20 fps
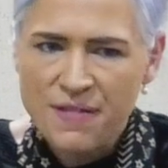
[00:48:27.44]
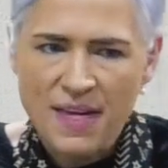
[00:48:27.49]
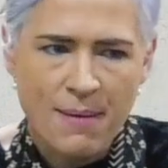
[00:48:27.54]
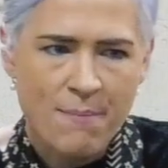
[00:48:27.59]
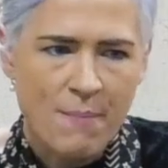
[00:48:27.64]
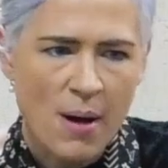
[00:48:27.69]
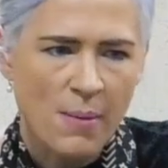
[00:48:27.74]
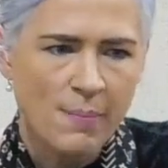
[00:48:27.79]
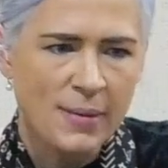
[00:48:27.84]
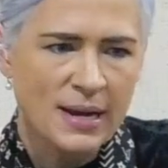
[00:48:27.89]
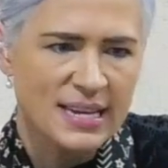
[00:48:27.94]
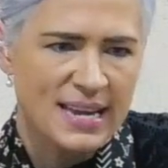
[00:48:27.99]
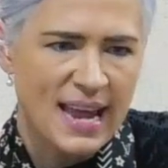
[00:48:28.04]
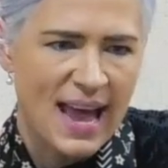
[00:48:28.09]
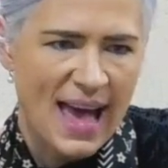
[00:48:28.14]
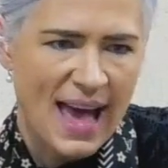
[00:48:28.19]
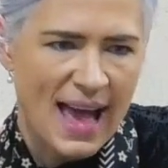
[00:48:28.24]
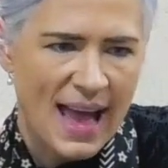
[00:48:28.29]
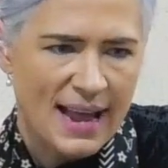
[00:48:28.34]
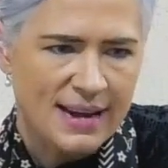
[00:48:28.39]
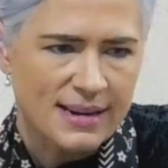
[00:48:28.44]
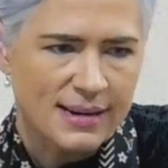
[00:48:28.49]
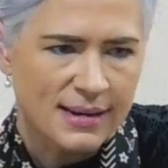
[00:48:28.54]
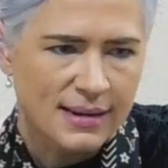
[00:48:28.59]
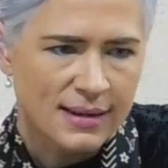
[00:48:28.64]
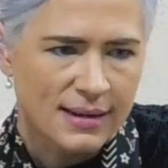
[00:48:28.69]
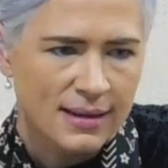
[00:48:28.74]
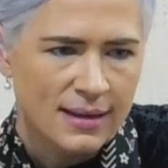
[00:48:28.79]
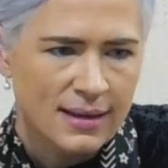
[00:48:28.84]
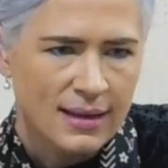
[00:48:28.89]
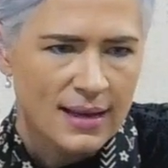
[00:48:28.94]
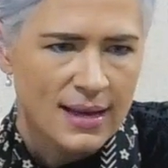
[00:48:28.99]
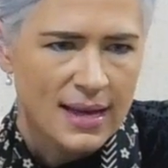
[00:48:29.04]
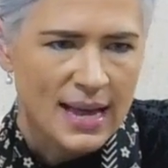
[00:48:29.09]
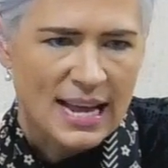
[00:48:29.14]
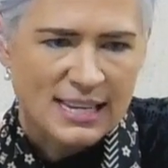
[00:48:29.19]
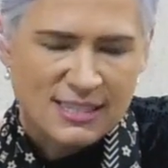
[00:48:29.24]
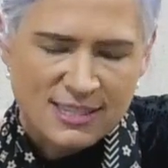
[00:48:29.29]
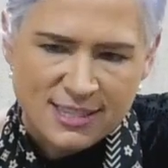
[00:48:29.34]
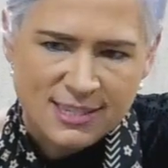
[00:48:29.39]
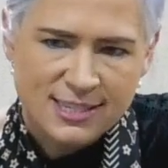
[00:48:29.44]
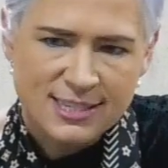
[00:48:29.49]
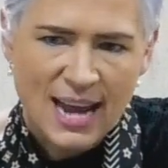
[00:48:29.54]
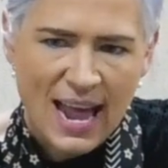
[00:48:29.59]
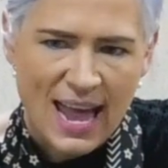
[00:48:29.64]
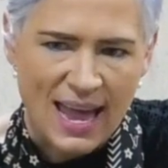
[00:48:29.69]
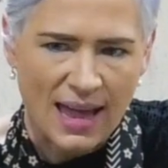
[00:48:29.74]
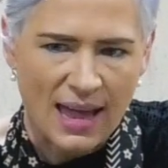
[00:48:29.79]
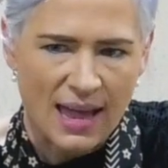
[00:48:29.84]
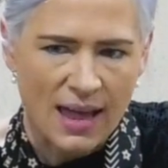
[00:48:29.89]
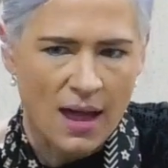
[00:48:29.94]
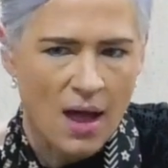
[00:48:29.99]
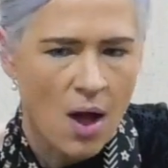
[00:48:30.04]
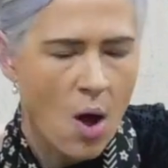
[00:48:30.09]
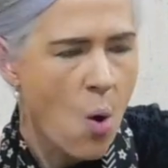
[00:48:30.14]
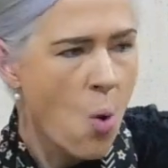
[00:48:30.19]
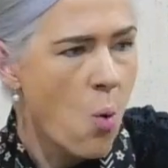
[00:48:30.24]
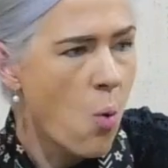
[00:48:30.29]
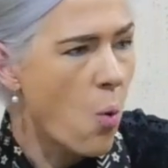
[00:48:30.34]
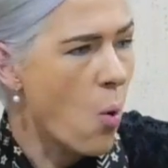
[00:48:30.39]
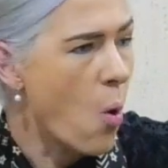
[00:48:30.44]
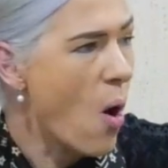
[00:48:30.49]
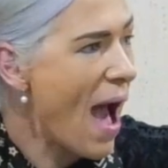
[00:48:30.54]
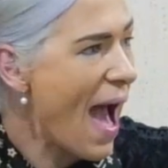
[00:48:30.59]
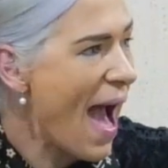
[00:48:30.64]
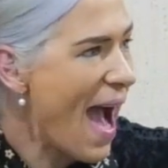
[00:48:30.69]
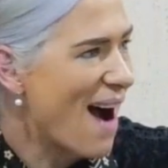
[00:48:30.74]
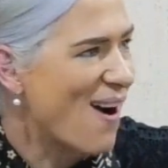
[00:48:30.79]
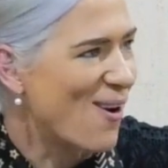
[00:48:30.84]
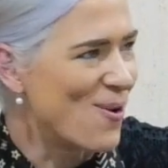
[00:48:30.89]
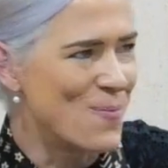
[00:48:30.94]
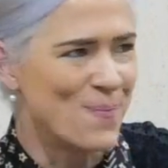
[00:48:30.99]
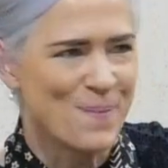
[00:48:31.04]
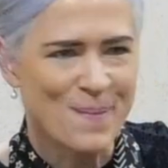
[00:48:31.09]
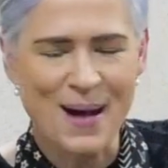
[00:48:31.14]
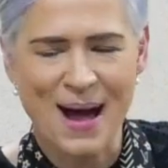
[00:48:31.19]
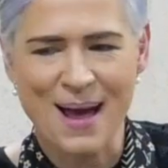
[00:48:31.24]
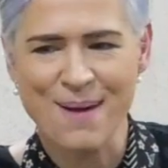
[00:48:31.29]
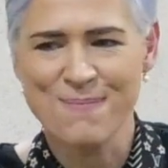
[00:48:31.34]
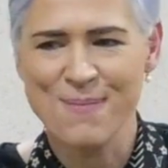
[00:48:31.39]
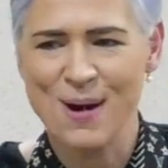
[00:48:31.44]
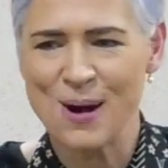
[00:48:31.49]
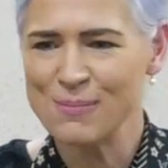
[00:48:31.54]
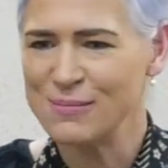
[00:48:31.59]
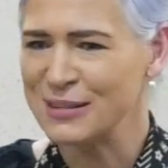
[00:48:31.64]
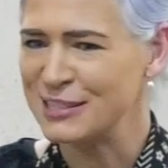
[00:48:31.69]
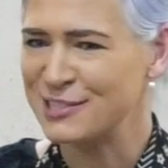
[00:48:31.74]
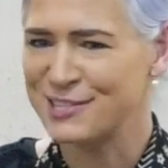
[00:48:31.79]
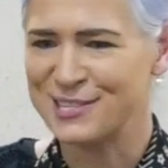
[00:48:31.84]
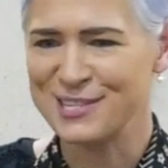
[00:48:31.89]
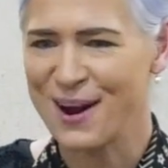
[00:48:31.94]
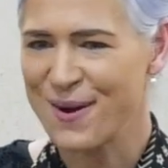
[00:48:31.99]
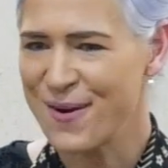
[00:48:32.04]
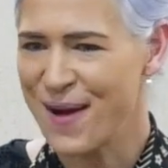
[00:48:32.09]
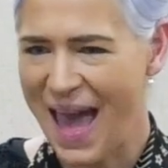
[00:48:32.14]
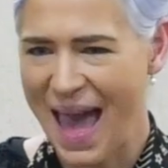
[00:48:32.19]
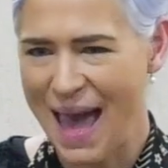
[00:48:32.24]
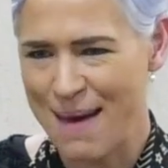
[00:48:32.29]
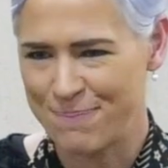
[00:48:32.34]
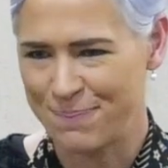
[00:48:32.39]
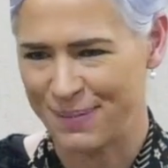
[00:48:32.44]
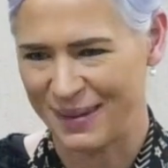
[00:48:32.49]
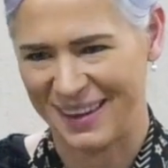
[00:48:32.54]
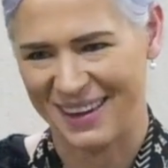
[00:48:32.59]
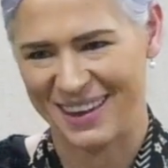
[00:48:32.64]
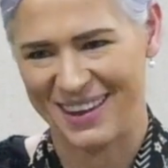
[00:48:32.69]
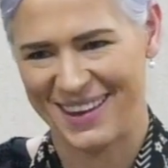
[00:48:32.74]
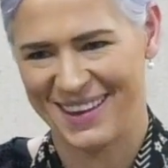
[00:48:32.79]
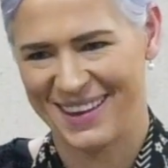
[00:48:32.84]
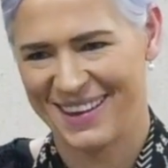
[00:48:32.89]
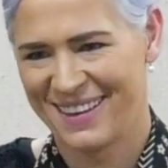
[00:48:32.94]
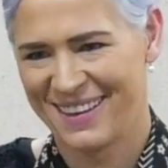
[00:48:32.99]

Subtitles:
their mom and dad and say, wow, my mom is so happy.